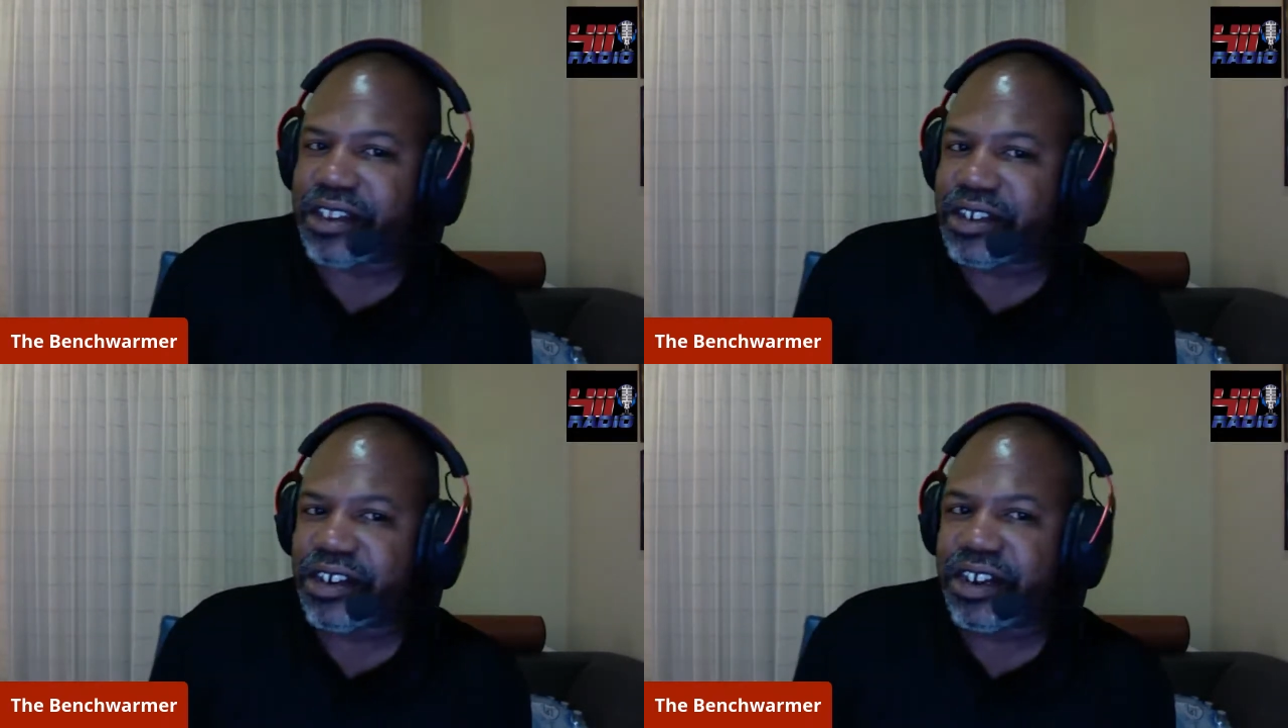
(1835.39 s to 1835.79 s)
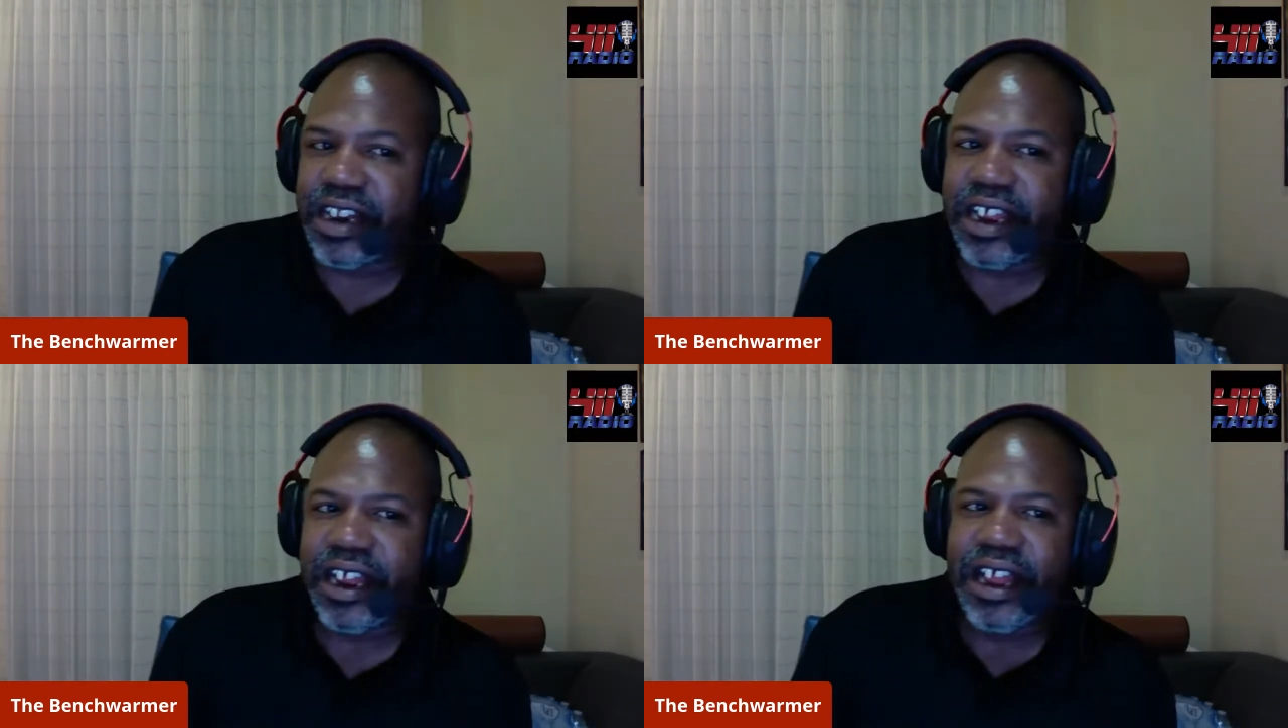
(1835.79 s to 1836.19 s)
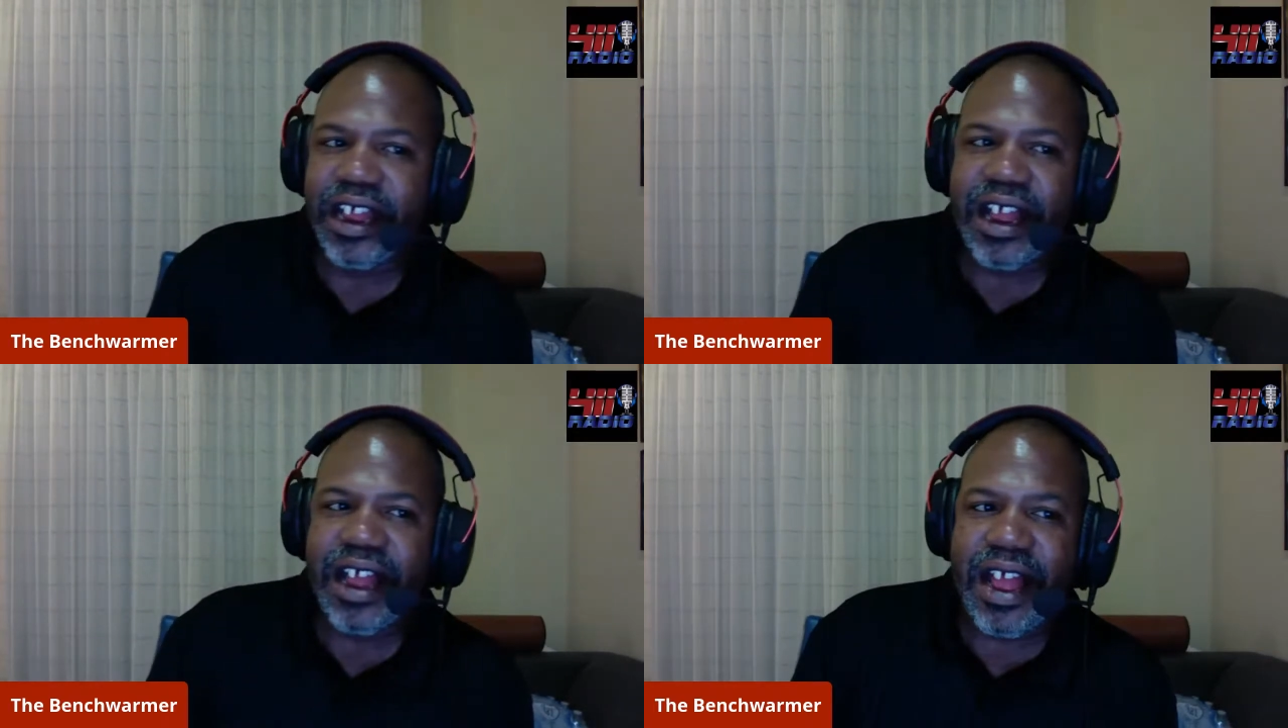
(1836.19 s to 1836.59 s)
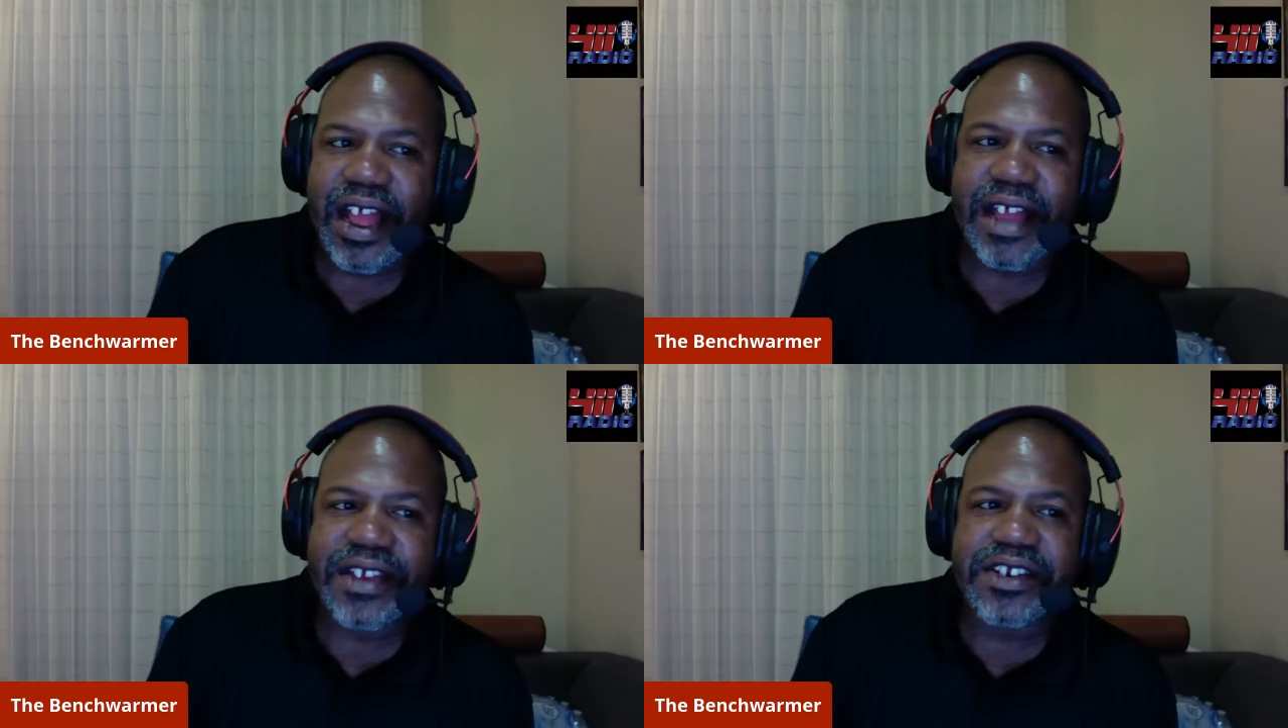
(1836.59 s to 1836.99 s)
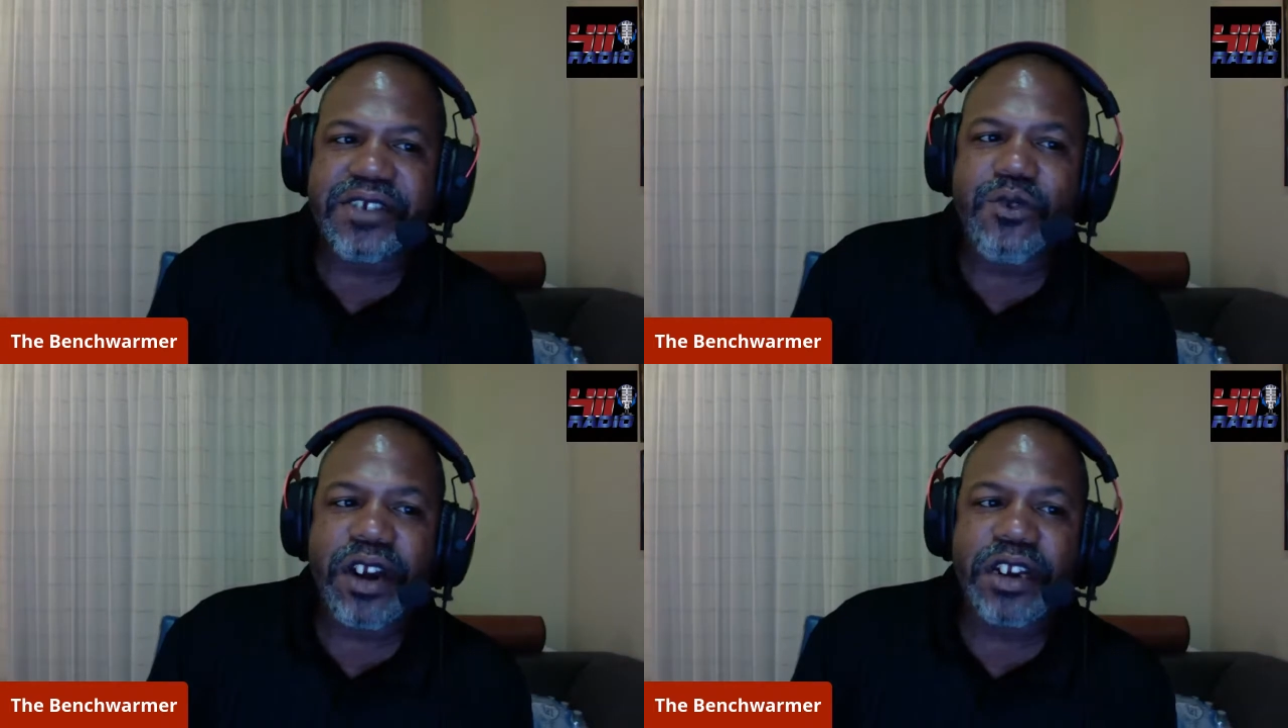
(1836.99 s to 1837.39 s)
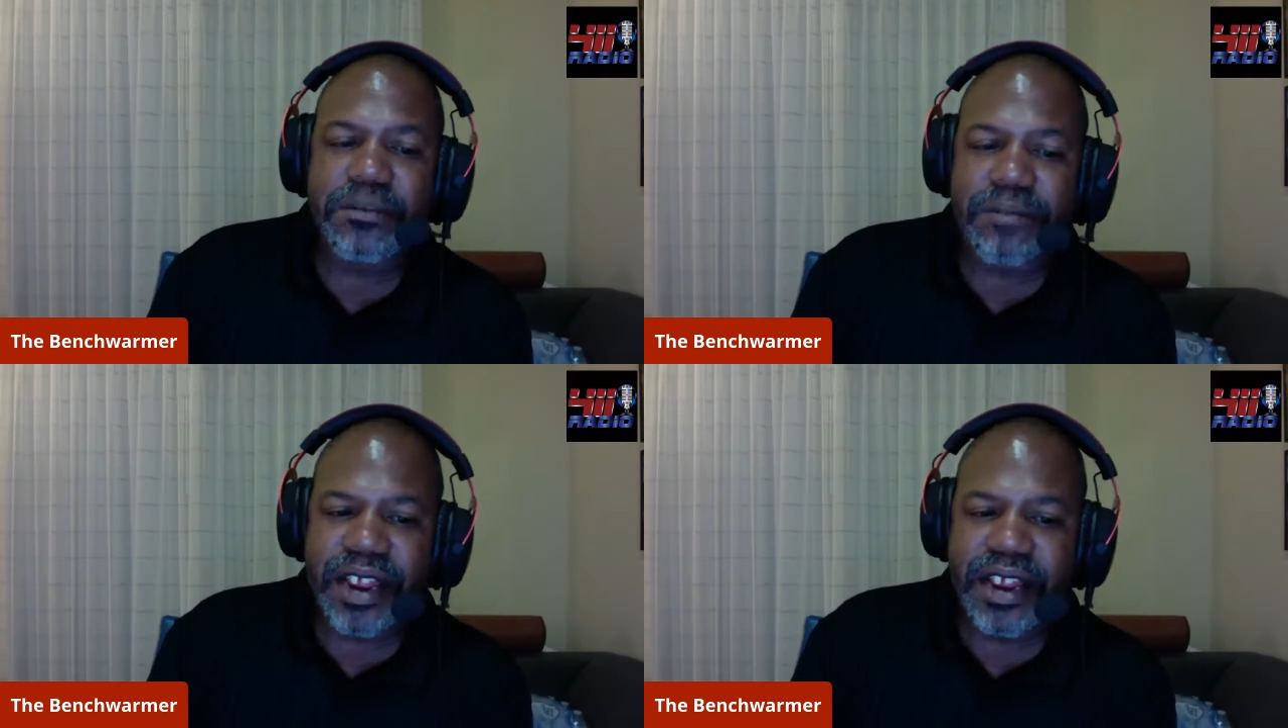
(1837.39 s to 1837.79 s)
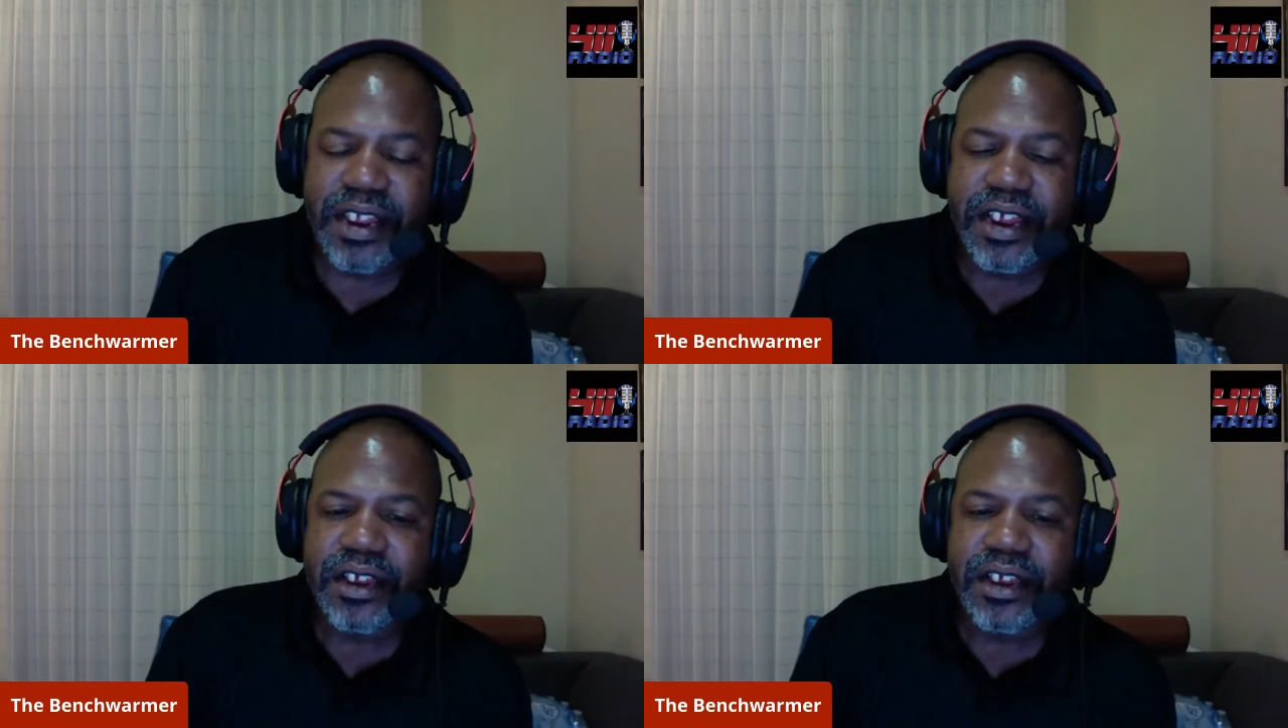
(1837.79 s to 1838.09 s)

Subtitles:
good as you want it to be.